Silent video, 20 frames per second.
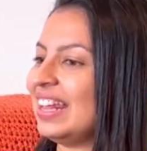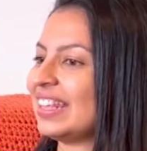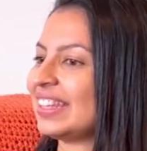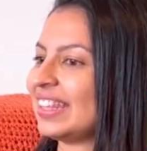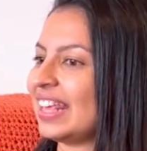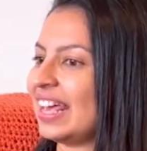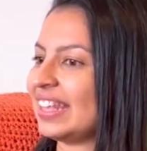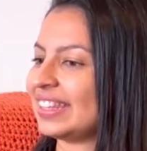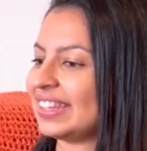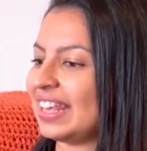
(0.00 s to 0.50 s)
And
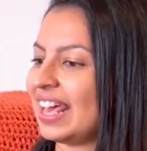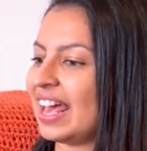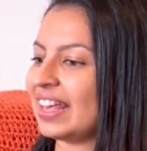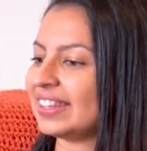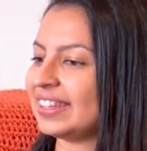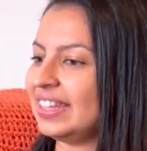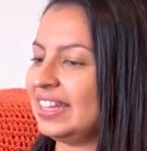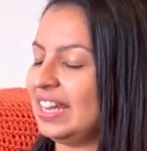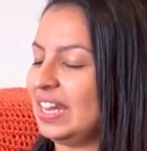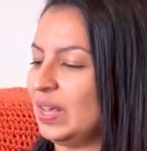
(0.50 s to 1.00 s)

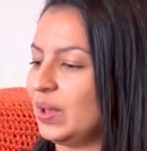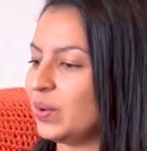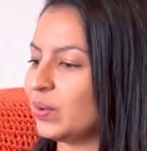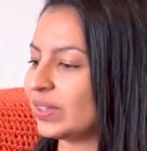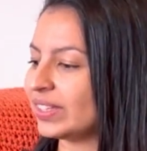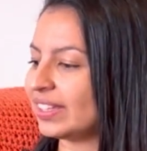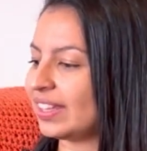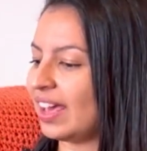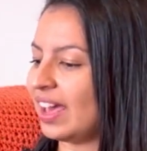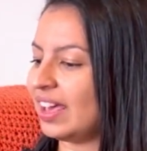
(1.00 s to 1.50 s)
C.S.
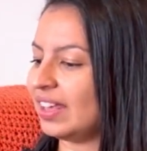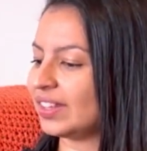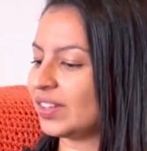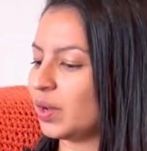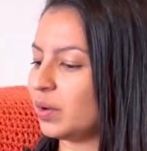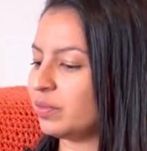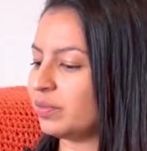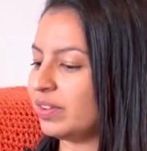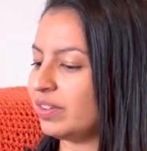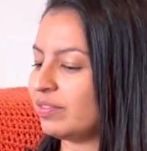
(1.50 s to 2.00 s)
Lewis says
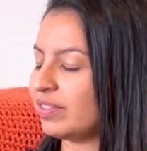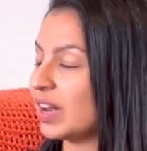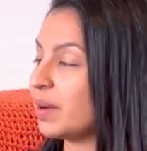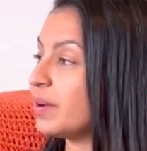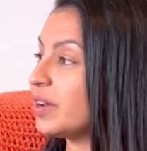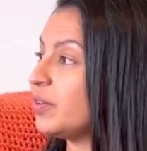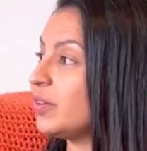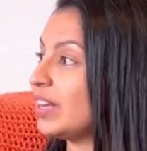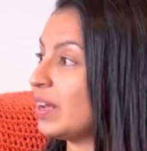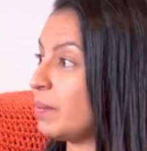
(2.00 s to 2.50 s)
something
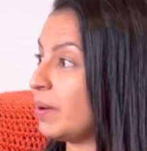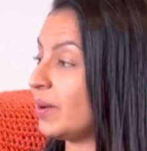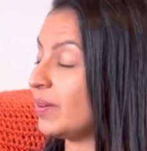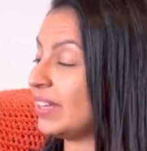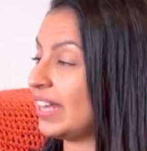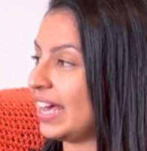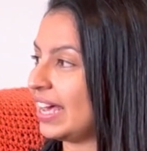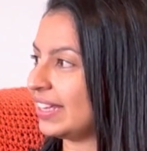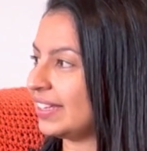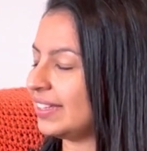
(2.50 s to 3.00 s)
very good
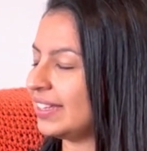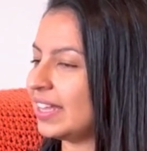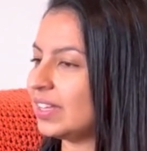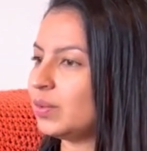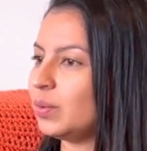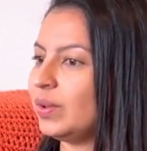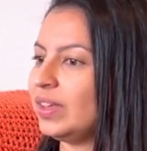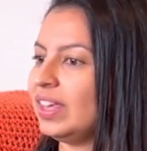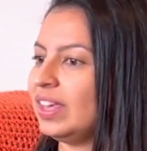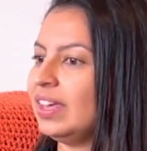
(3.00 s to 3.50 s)
about that,
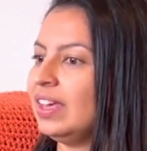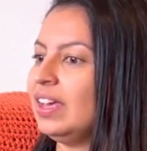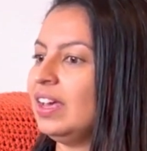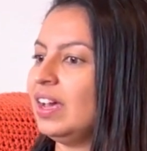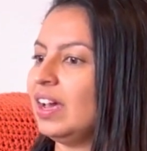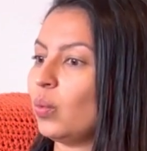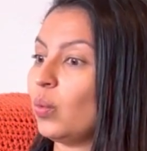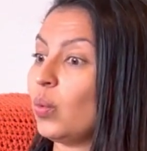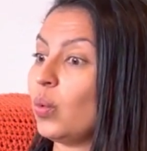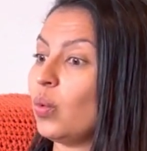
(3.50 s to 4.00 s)
that
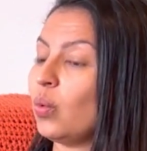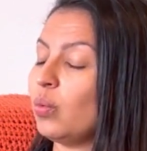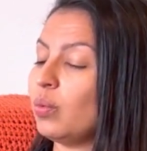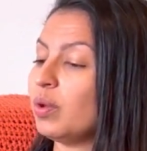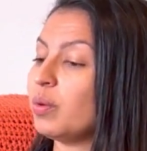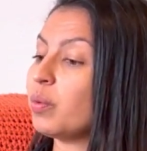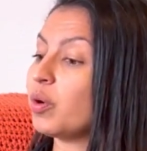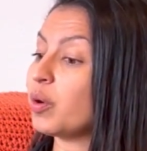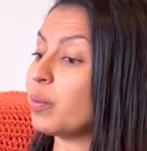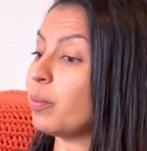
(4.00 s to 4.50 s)

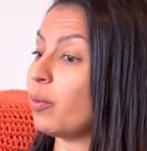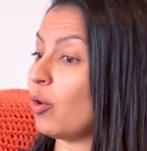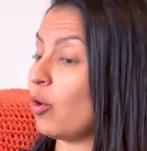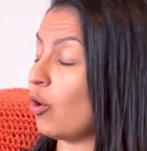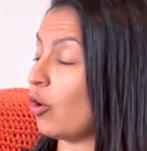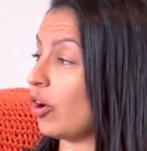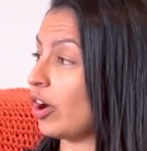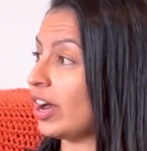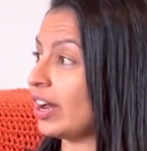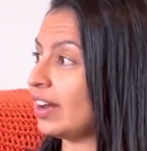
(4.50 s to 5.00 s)
we were
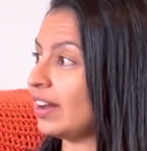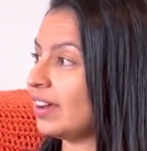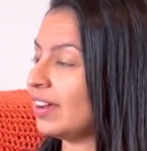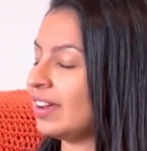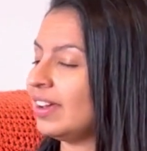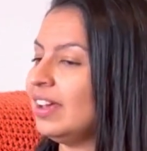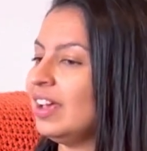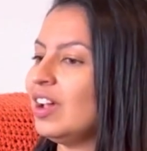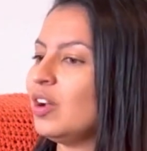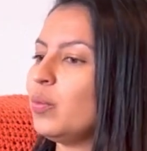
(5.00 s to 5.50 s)

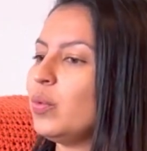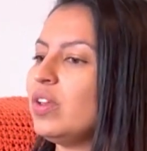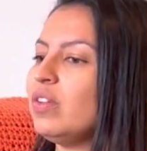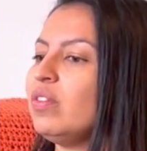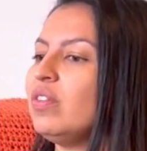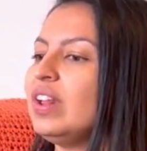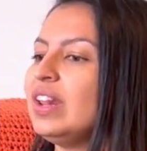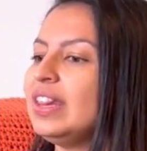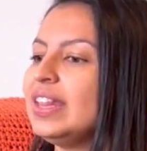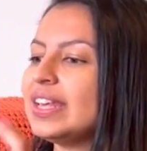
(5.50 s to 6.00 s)
born with
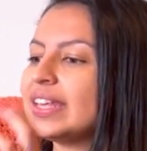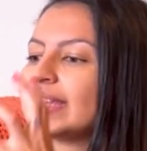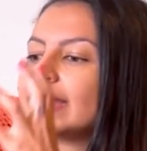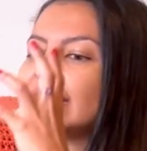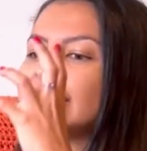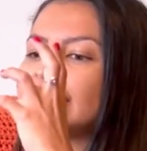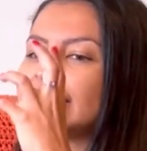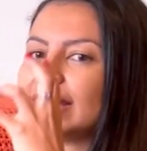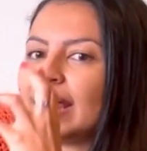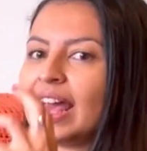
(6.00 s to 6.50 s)

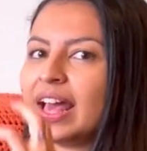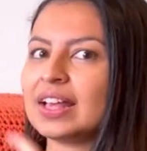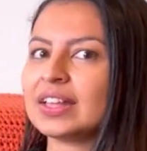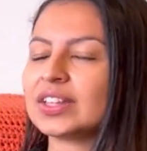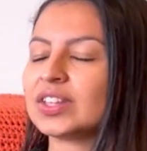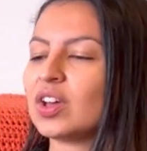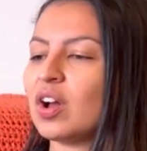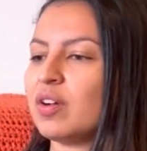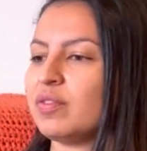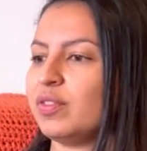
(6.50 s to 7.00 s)
this
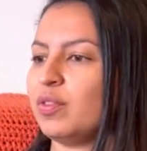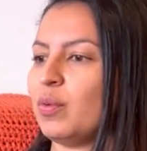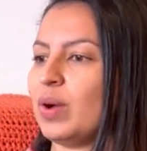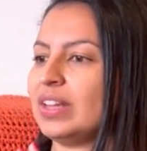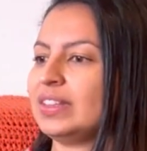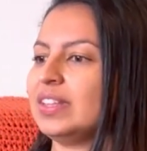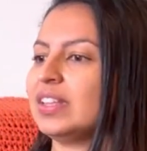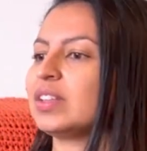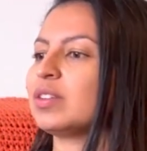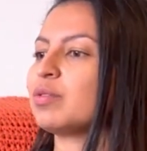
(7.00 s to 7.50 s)
sense of
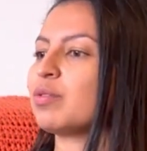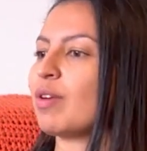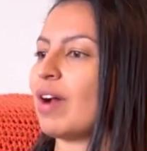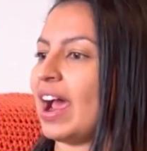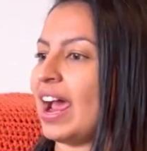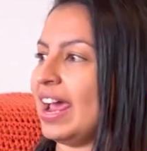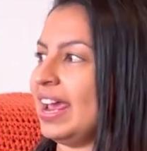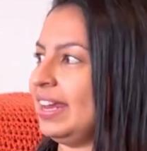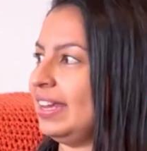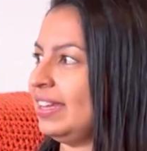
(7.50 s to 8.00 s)
what is
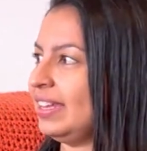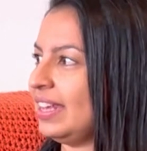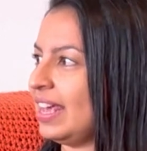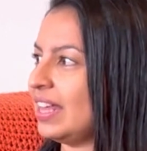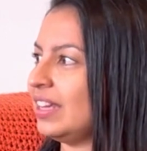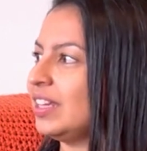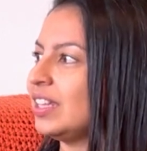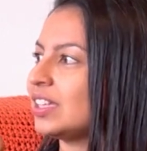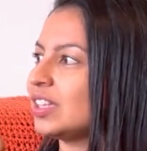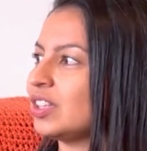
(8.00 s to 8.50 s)
right
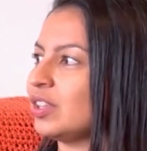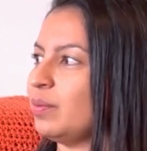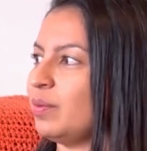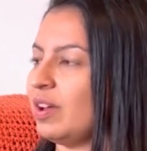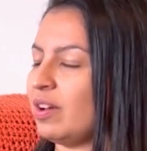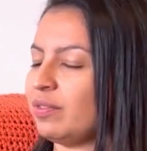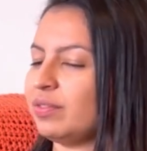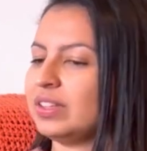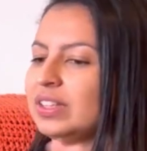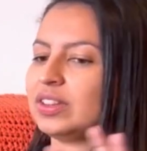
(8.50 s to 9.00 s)
and
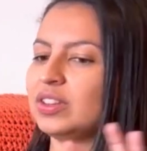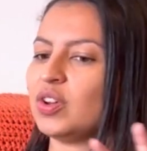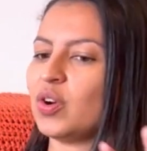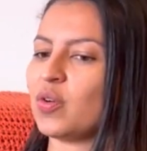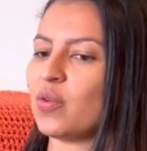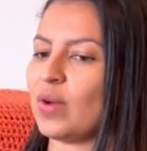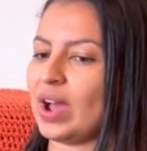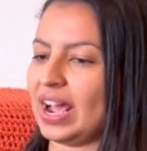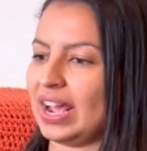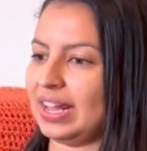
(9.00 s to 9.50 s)
what is
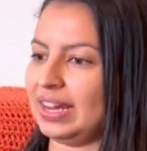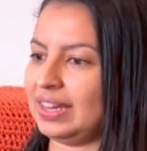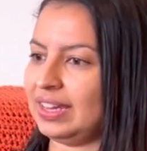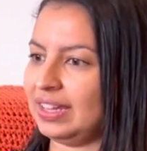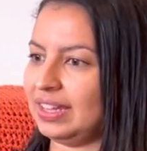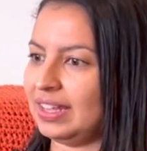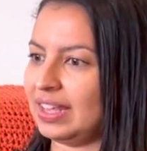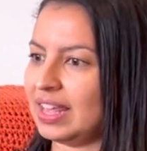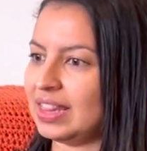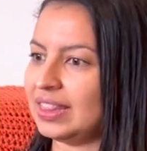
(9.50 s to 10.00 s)
not
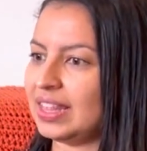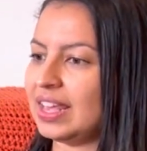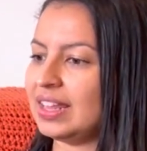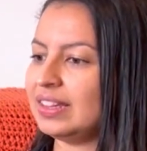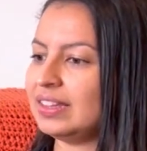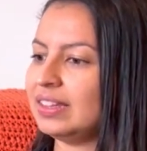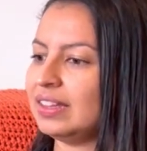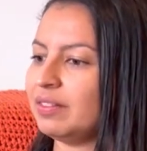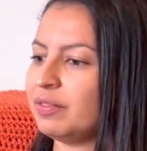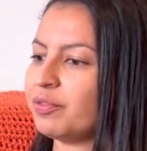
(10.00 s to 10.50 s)
right. And
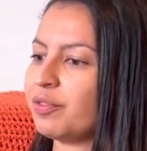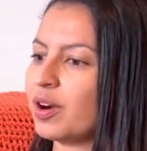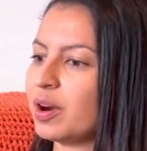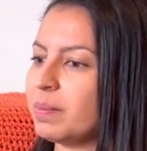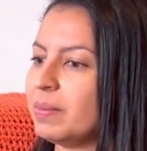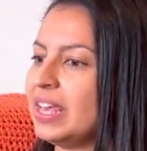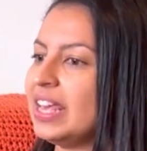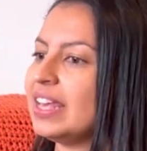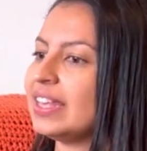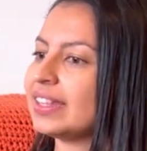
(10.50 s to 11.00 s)
then for
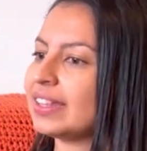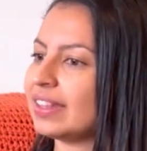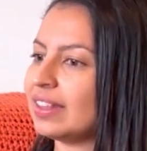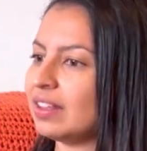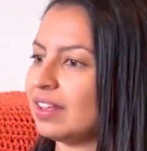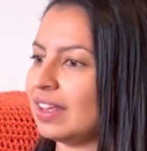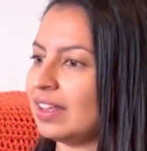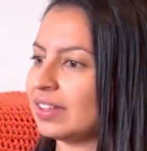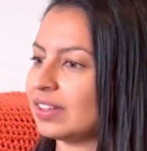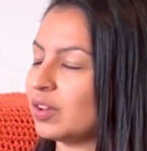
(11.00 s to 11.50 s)
me
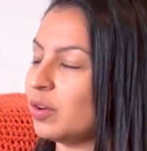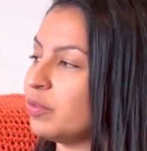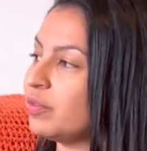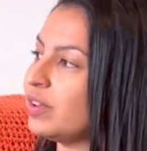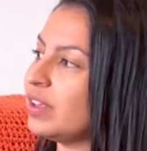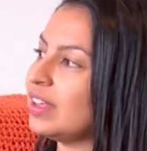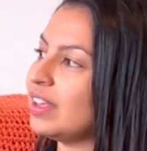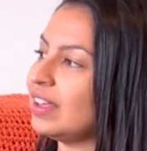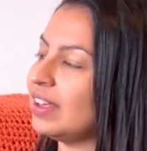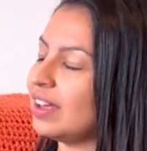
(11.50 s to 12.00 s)
is
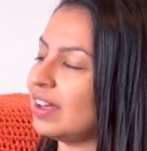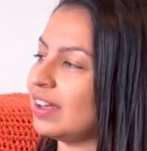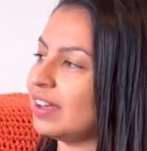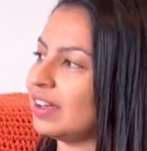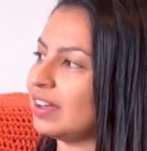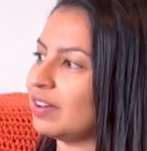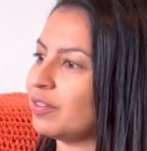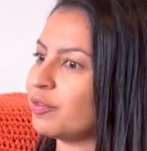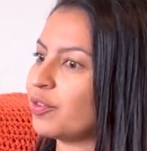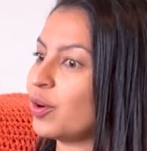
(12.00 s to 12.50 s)
something
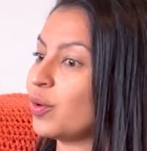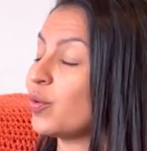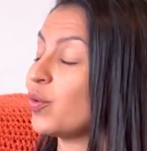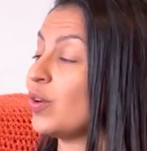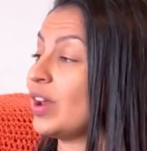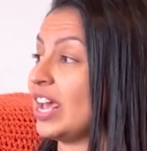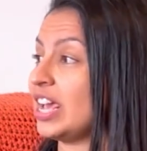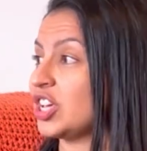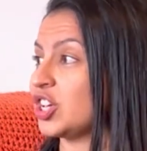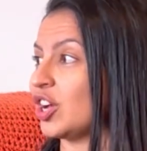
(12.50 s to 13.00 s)
from
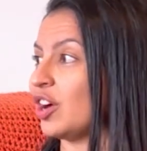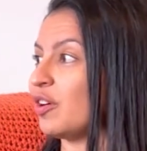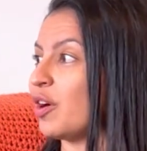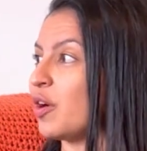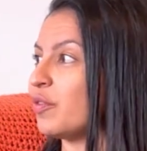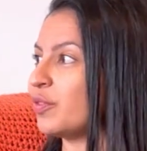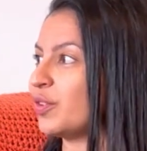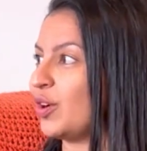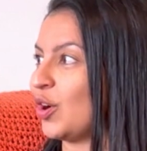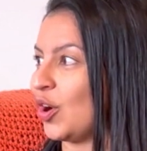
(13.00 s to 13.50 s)
creation
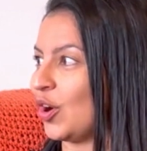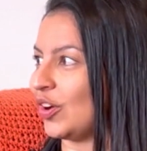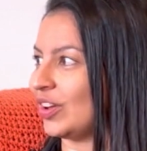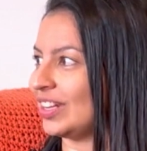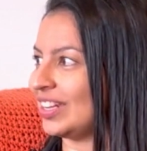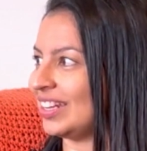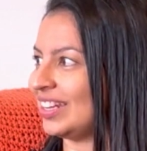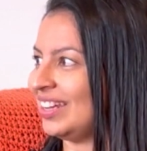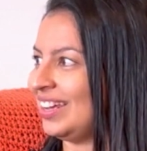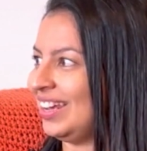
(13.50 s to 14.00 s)
of
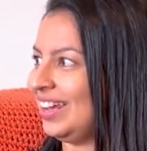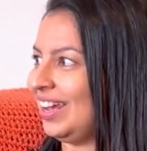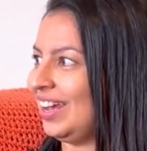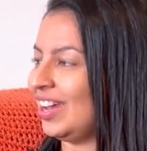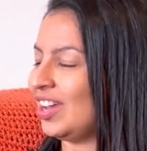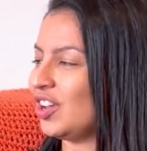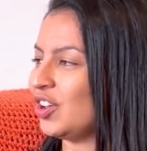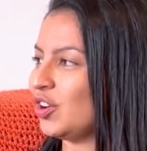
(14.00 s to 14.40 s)
God. Wow.